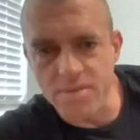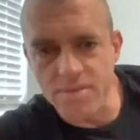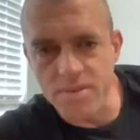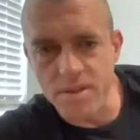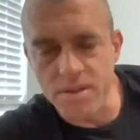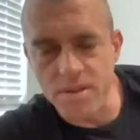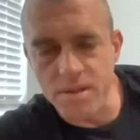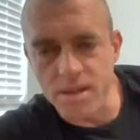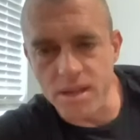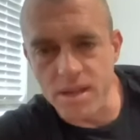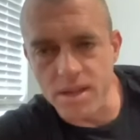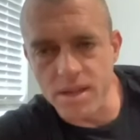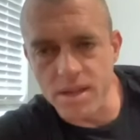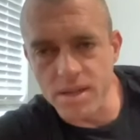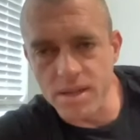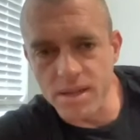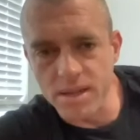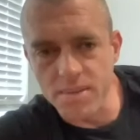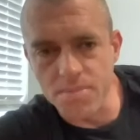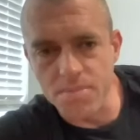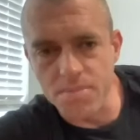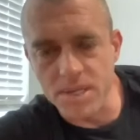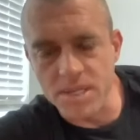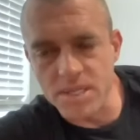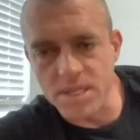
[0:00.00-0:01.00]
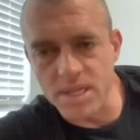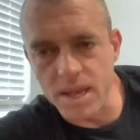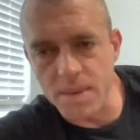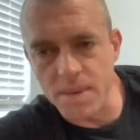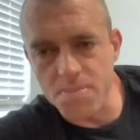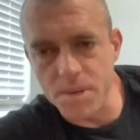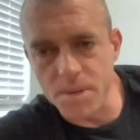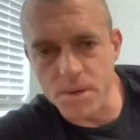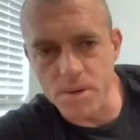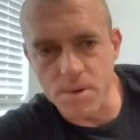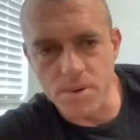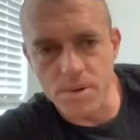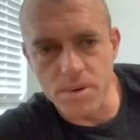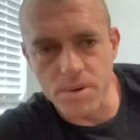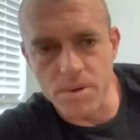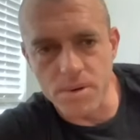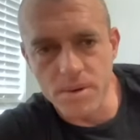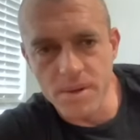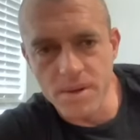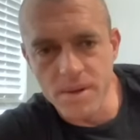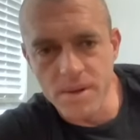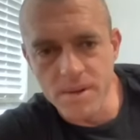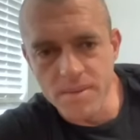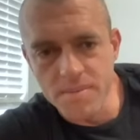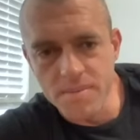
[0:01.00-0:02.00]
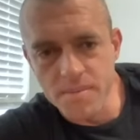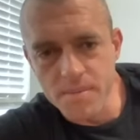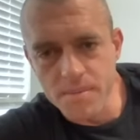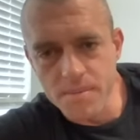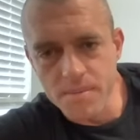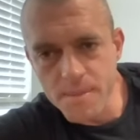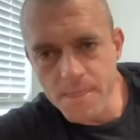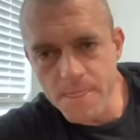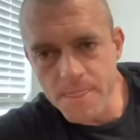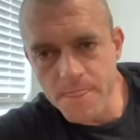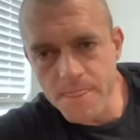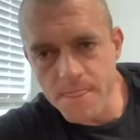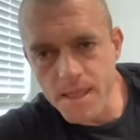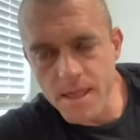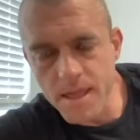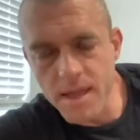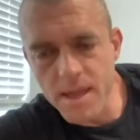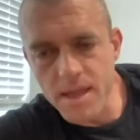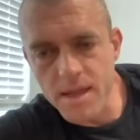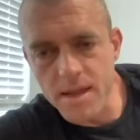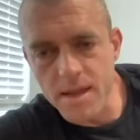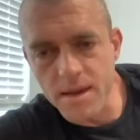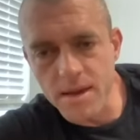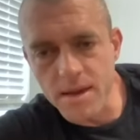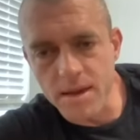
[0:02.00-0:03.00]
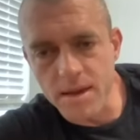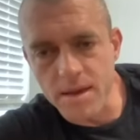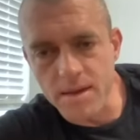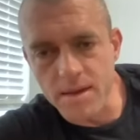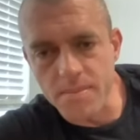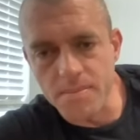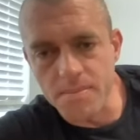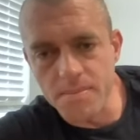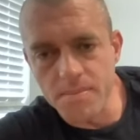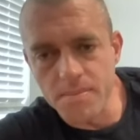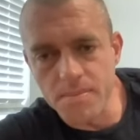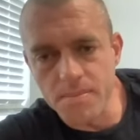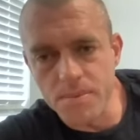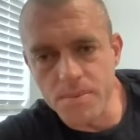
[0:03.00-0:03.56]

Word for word: everything and be skeptical and um,